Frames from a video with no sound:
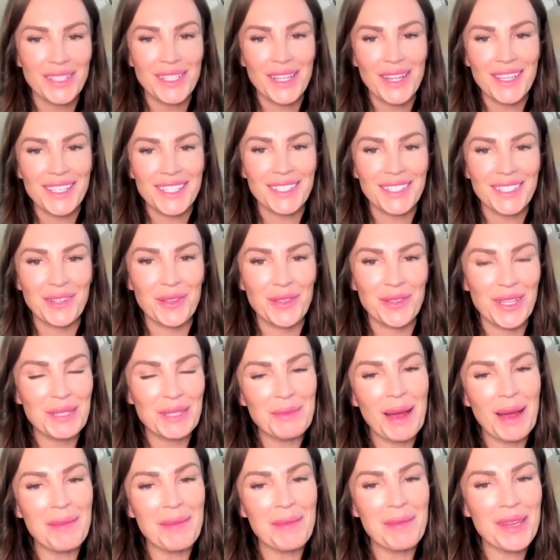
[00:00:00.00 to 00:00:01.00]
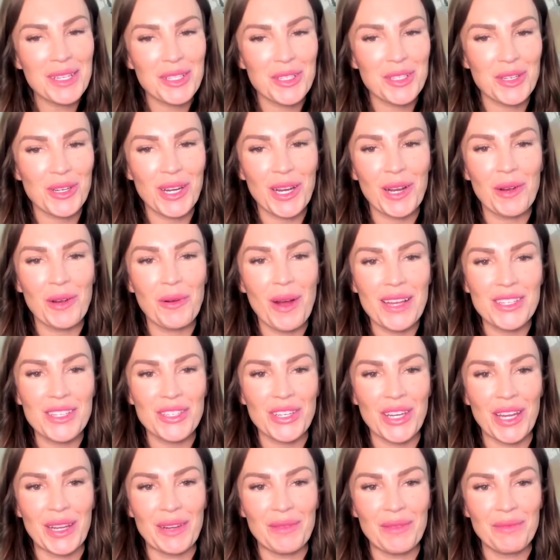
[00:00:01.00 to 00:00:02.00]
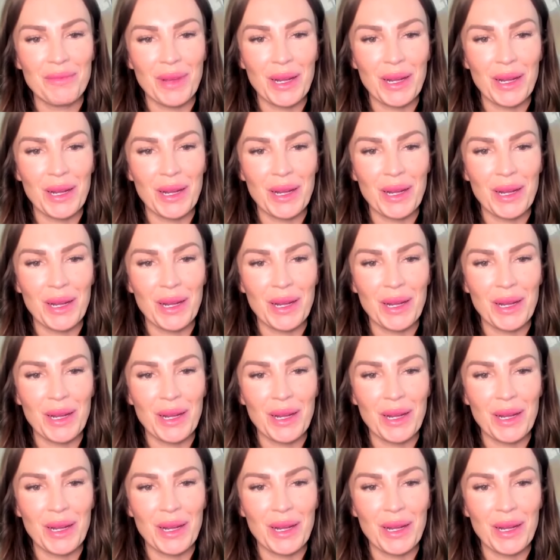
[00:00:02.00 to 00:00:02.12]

Okay, so this might be a trick question,